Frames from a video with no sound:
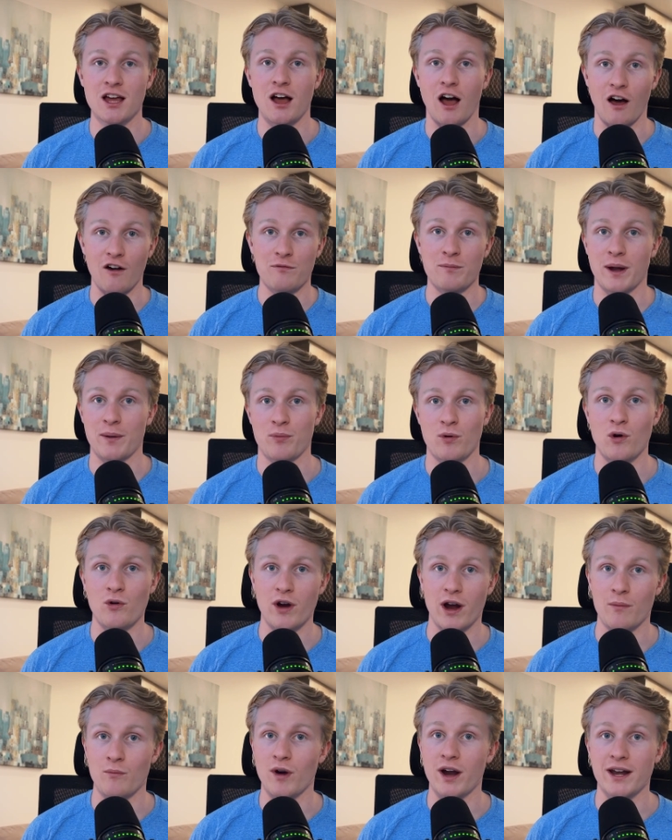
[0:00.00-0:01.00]
of my
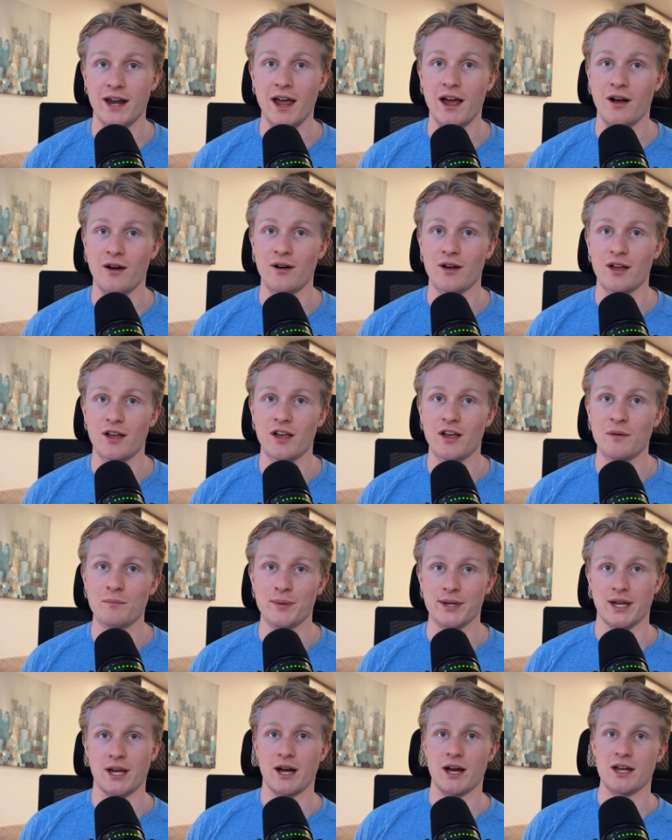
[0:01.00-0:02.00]
program right now.
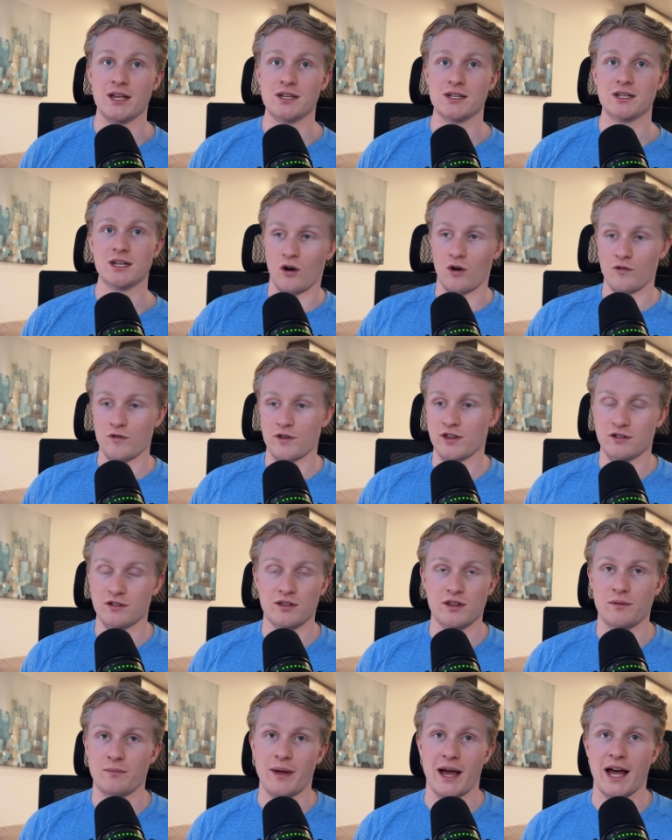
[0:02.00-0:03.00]
Because over the,
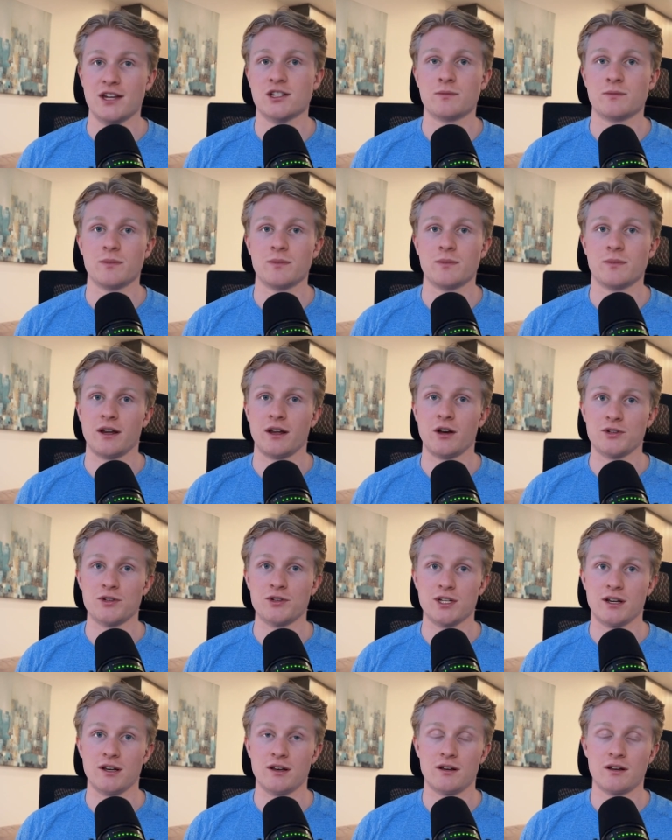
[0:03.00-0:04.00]
the mastermind that I
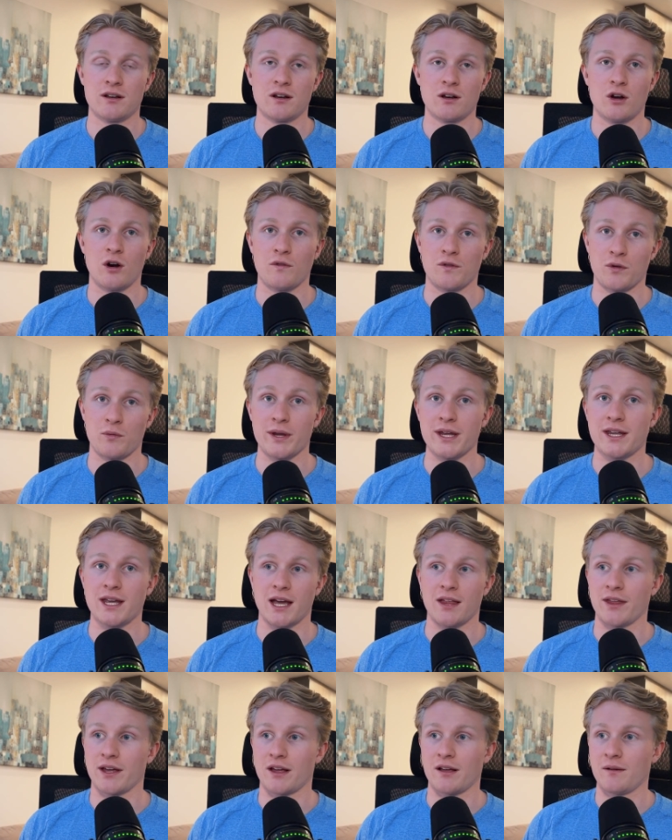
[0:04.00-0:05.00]
hosted over the
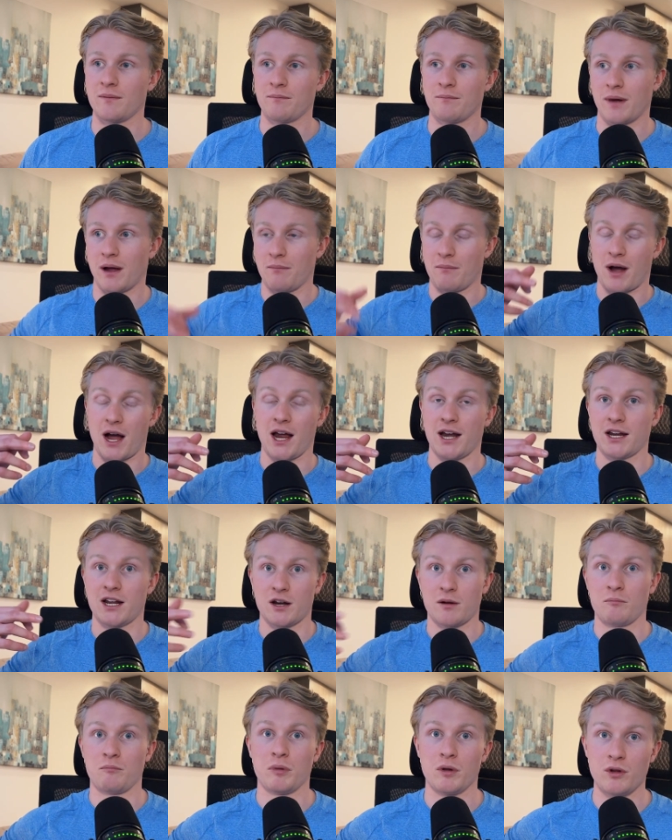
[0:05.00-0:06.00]
weekend, like, my mind kind
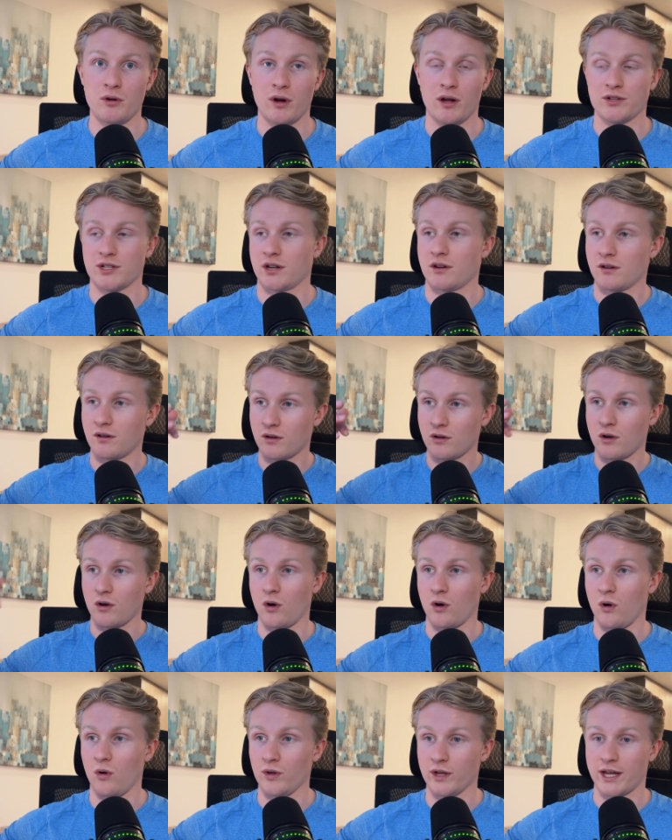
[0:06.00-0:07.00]
of blew. I was like,
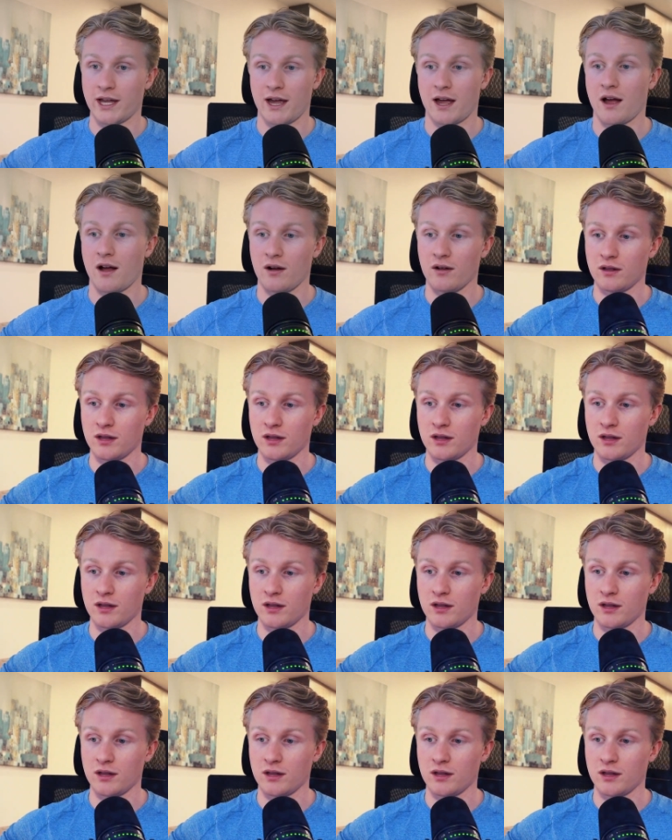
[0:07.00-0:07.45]
holy cow,